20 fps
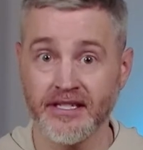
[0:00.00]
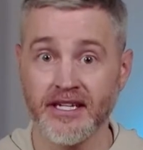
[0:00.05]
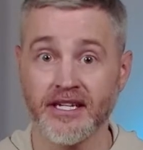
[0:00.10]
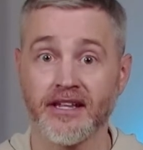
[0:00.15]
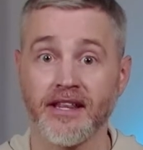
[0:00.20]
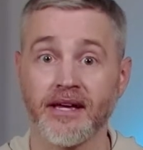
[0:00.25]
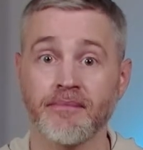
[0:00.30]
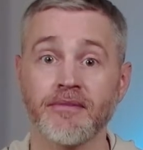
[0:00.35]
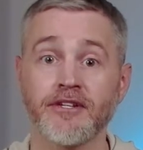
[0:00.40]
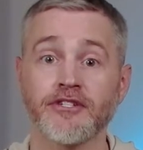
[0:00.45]

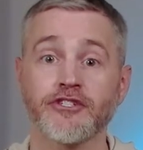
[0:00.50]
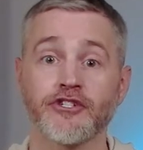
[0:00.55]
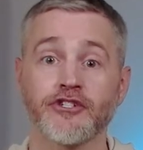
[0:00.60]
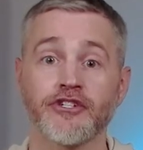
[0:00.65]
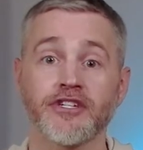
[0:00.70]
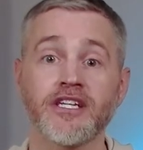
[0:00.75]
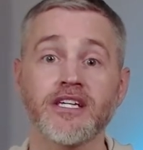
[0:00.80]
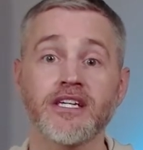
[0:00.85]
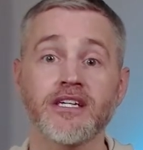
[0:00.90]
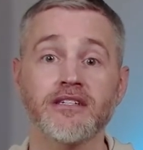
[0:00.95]
data that meets
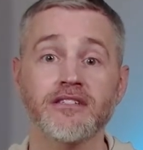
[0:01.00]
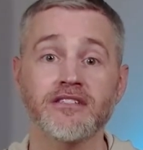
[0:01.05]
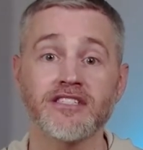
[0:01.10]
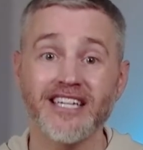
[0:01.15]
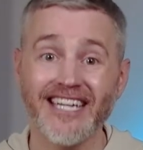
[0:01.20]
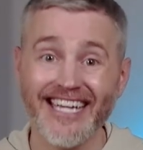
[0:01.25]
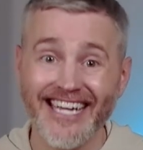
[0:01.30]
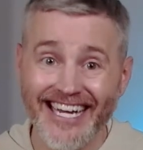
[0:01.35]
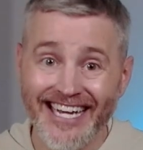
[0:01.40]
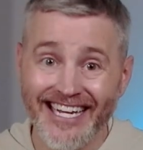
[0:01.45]
your
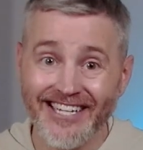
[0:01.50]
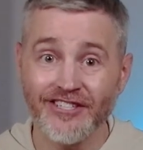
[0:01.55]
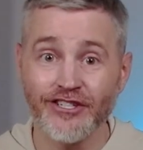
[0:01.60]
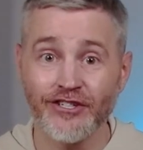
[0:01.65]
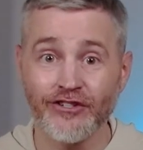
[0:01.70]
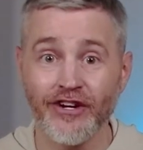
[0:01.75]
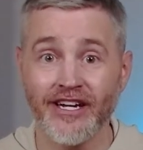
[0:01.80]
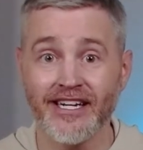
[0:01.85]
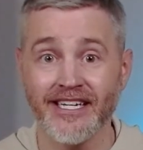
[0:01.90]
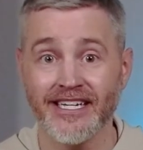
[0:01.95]
needs,
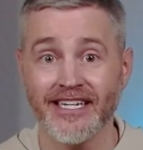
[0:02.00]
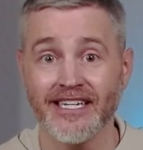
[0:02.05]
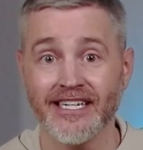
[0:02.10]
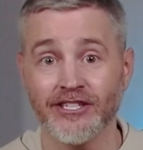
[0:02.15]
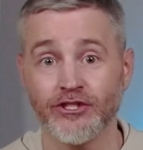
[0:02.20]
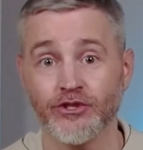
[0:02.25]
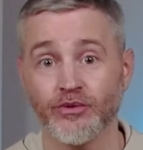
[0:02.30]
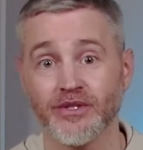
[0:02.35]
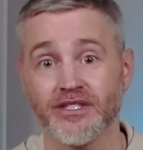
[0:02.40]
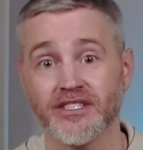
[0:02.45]
integrating it
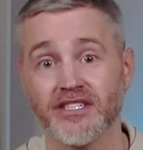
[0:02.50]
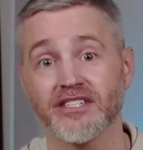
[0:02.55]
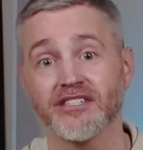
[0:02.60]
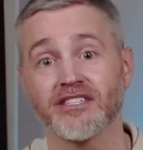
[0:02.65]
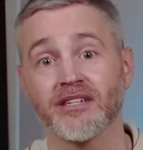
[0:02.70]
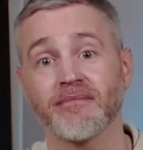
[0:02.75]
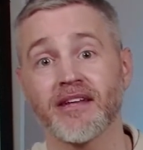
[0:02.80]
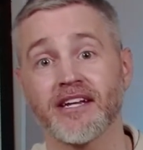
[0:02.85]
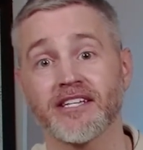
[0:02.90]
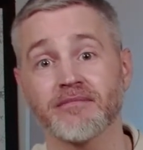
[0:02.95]
into a
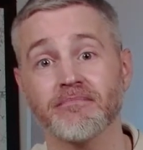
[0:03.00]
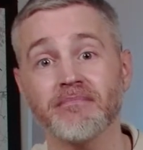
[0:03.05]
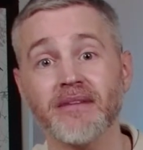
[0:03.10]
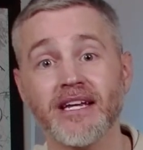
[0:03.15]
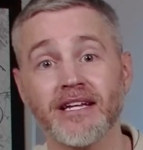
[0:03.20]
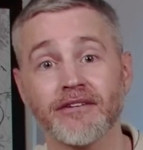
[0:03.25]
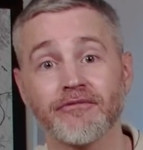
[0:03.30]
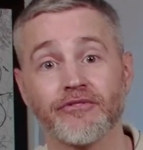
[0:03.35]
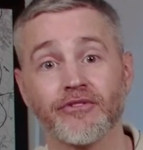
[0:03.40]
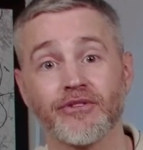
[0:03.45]
system that is
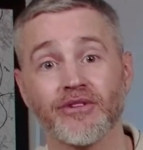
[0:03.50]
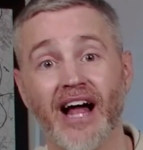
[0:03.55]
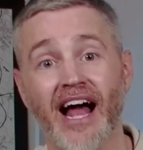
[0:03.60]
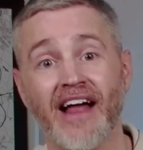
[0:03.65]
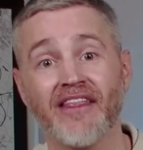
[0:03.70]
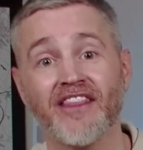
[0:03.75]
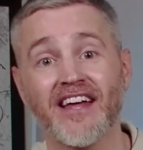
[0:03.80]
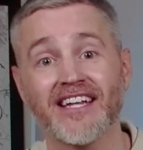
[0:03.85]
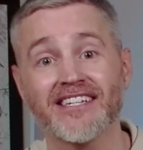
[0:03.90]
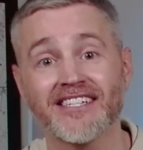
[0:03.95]
meaningful,
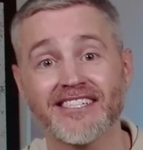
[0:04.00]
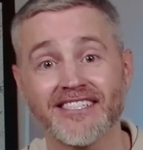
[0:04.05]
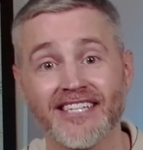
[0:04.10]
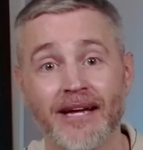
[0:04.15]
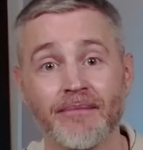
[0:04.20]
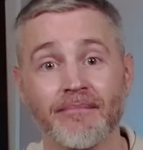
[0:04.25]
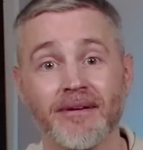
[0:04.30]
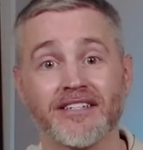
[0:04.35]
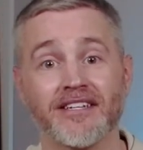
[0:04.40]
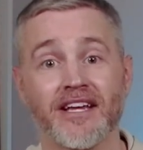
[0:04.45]
and then
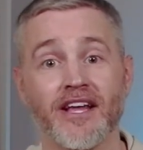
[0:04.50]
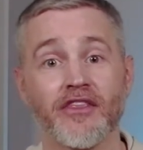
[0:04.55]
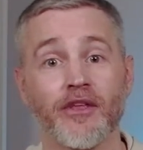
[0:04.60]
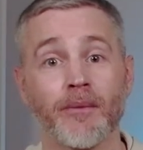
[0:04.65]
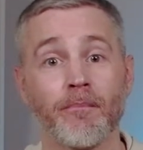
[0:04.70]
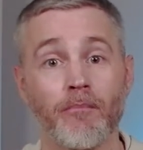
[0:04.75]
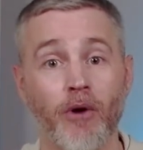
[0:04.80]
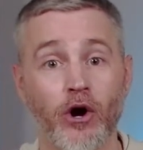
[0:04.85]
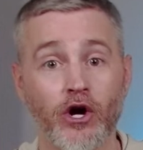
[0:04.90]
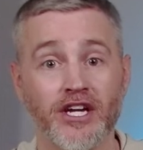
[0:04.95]
segmenting
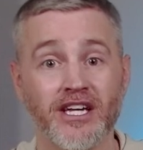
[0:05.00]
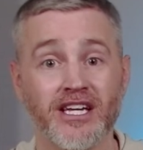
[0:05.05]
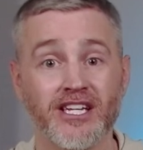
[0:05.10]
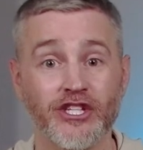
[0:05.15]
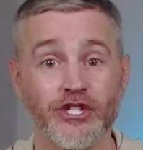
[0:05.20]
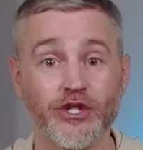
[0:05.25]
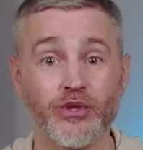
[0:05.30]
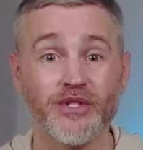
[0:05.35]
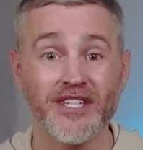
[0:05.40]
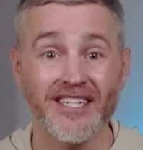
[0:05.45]
the
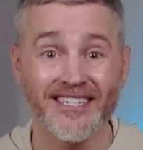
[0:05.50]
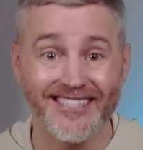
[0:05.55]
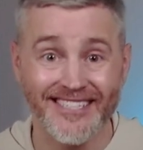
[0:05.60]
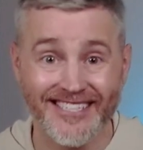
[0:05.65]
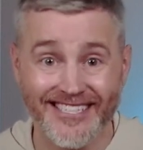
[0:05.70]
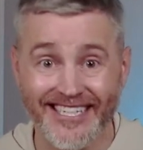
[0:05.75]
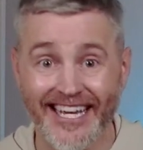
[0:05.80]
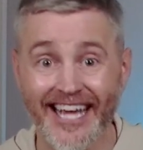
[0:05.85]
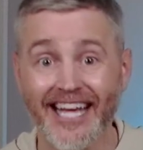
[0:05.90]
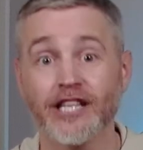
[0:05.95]
market using
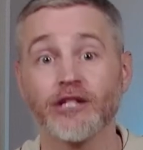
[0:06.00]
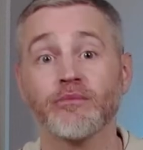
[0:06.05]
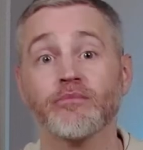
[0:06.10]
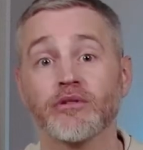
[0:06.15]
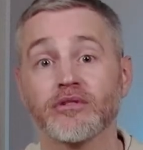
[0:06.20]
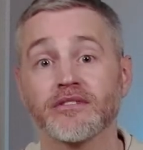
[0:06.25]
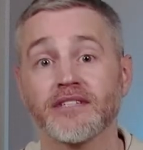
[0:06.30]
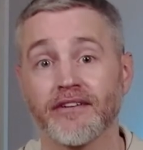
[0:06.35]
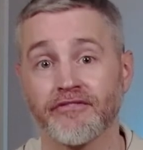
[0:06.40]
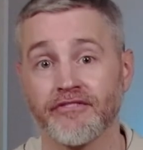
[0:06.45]

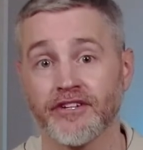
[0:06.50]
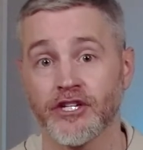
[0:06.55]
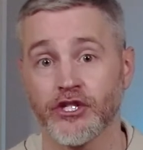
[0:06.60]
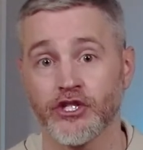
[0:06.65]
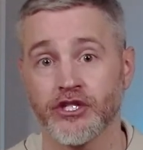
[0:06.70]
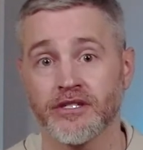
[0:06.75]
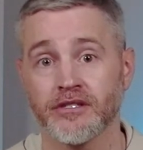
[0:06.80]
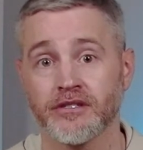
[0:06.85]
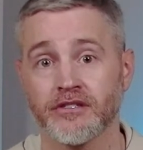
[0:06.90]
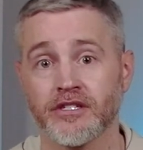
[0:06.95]
scalable
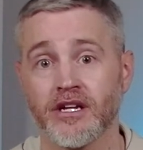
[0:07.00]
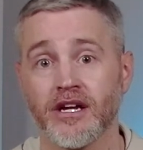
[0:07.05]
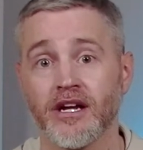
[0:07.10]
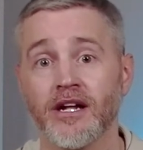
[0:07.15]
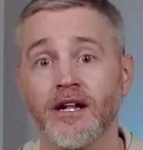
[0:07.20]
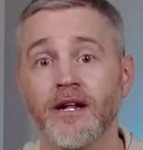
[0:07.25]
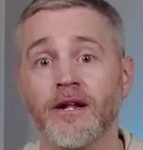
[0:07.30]
definitions,